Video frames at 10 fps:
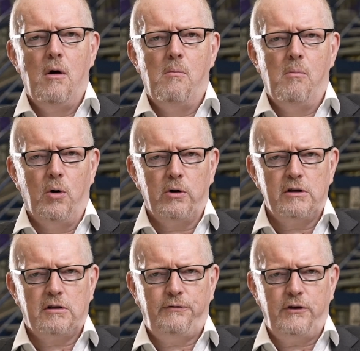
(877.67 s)
more than
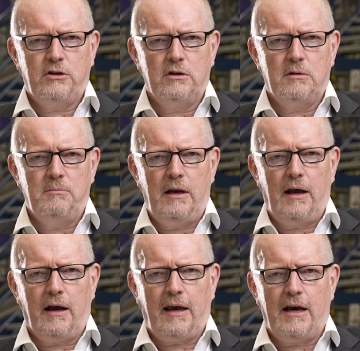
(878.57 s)
sufficient to meet
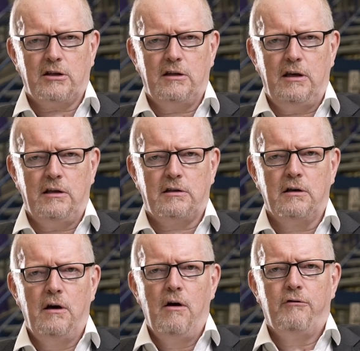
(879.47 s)
our cash needs
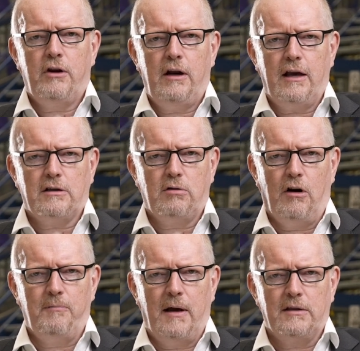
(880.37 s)
for the next
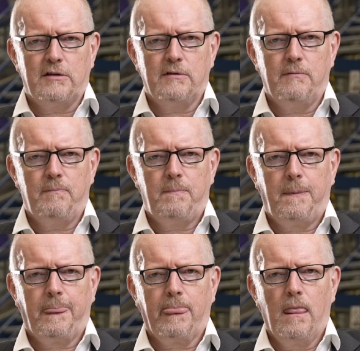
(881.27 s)
12 months.
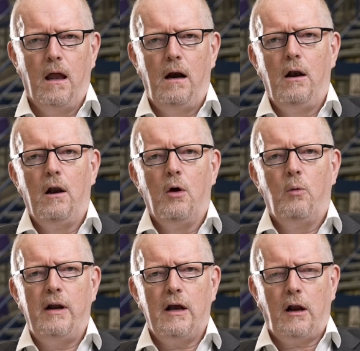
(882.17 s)

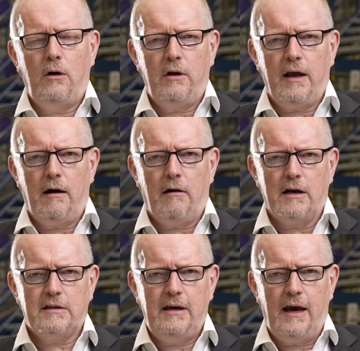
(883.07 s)
When including our
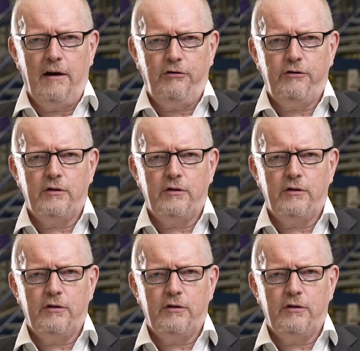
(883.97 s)
RCF,